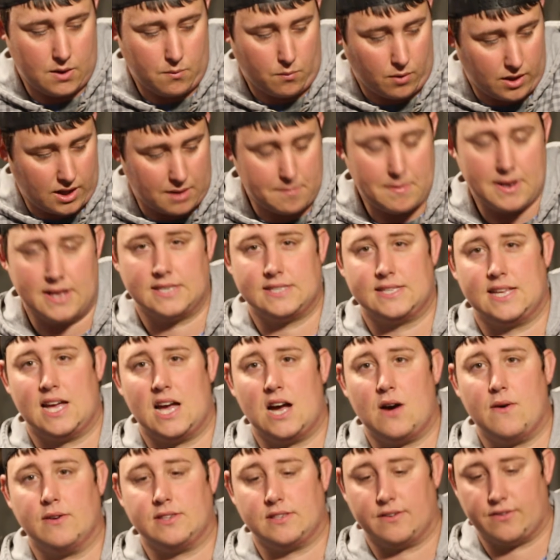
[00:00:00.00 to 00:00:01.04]
What that means
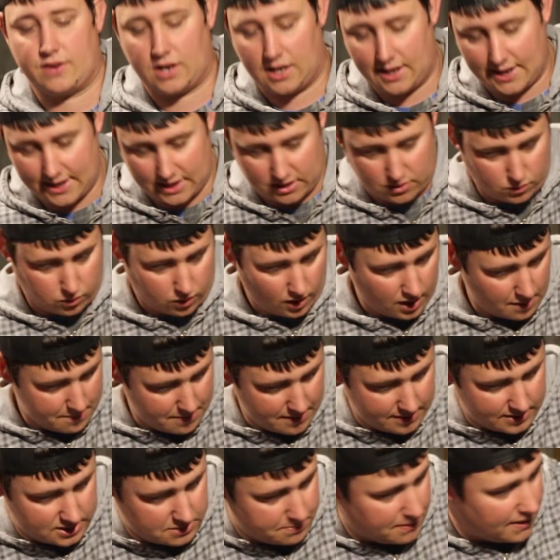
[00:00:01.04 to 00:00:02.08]
now is I've cleared quite a
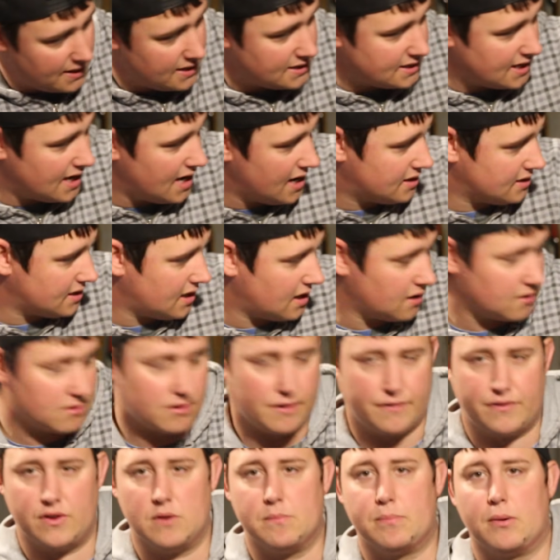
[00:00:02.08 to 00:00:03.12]
bit of space here because I had
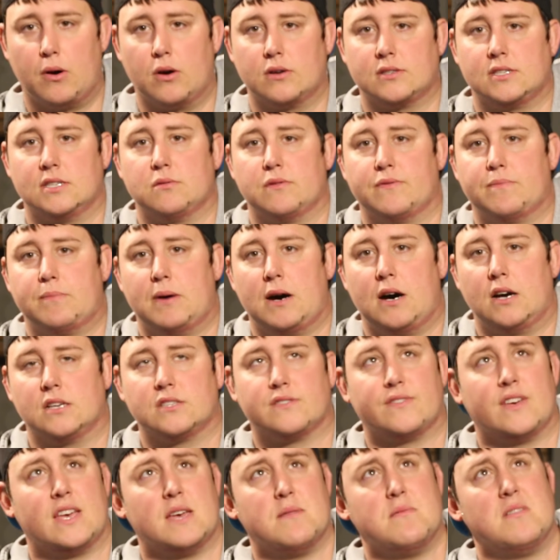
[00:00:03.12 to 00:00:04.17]
a few boxes with
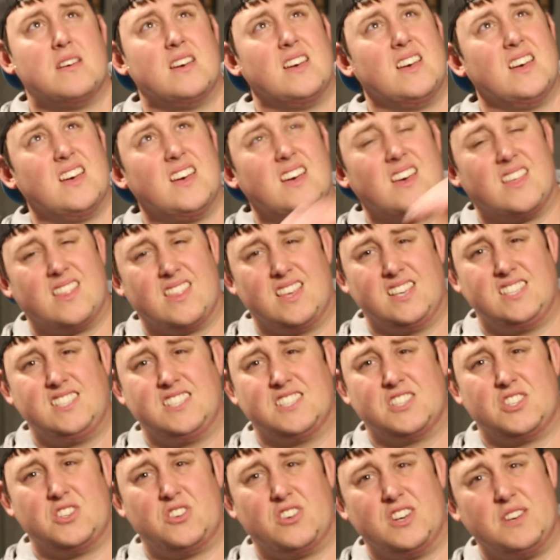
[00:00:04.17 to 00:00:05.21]
parts for him. This
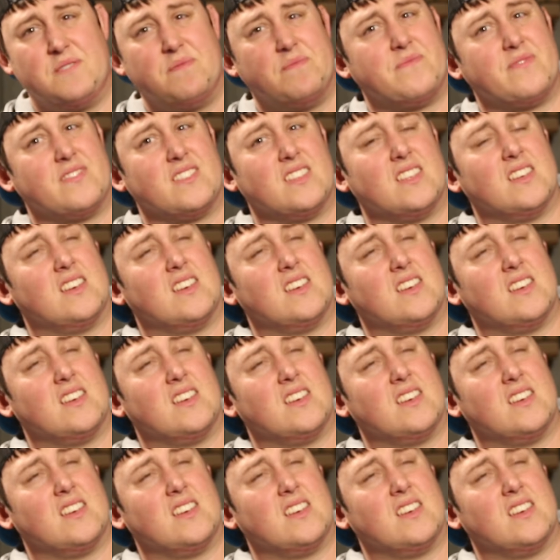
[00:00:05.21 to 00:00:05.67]
is annoying.